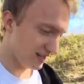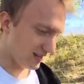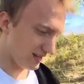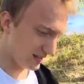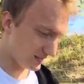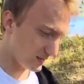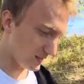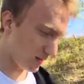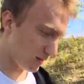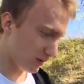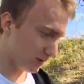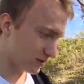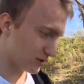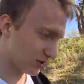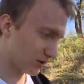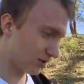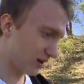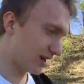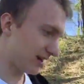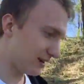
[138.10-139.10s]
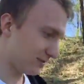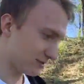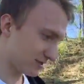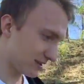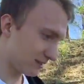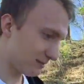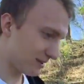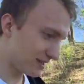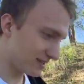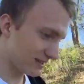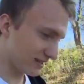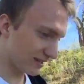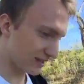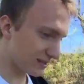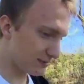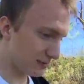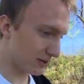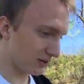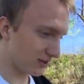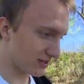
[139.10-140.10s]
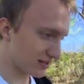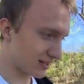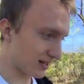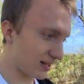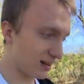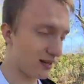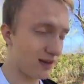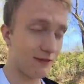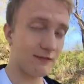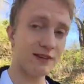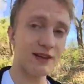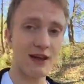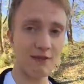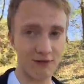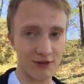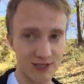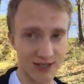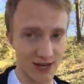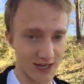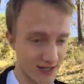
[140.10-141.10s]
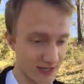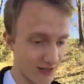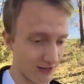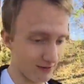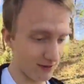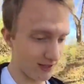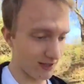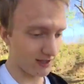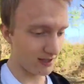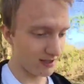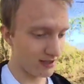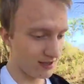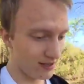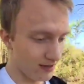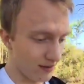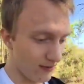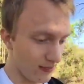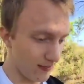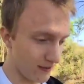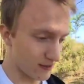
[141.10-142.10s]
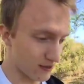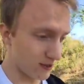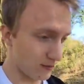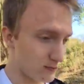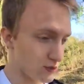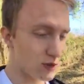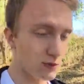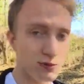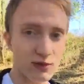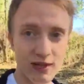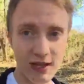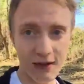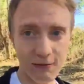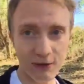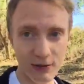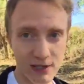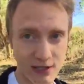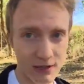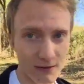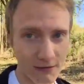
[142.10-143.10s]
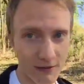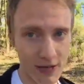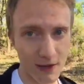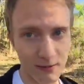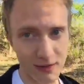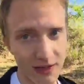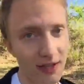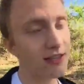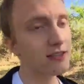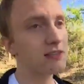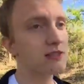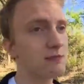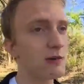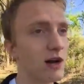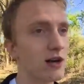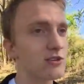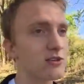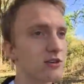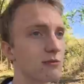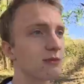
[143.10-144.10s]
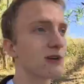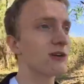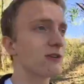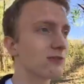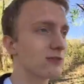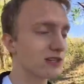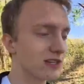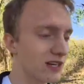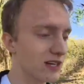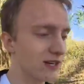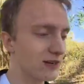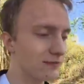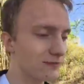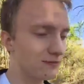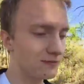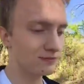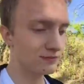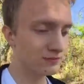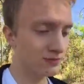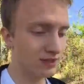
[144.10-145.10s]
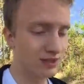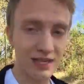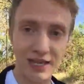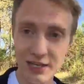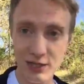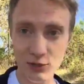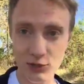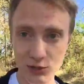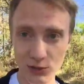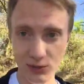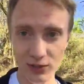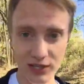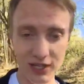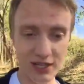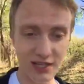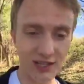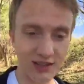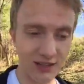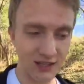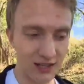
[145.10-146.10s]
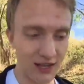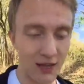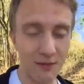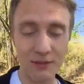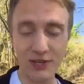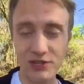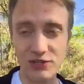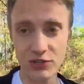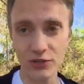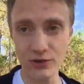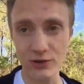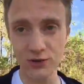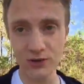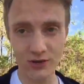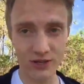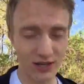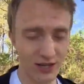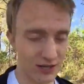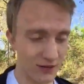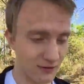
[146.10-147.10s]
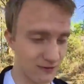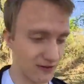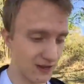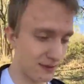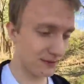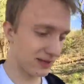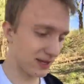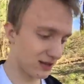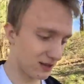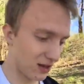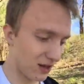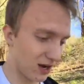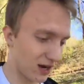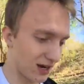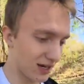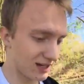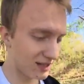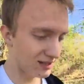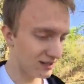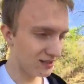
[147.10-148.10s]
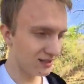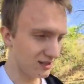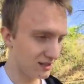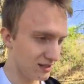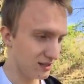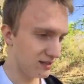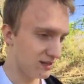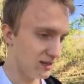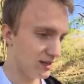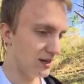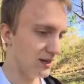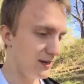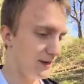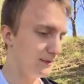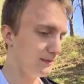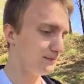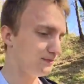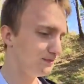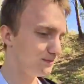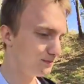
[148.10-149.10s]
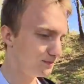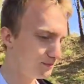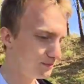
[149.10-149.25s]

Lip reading: And so it was an amazing experience, and I loved every second of it. And so I'm super thankful to the family that sponsored me over there. Thank you, Julie. I miss you and your family a lot. And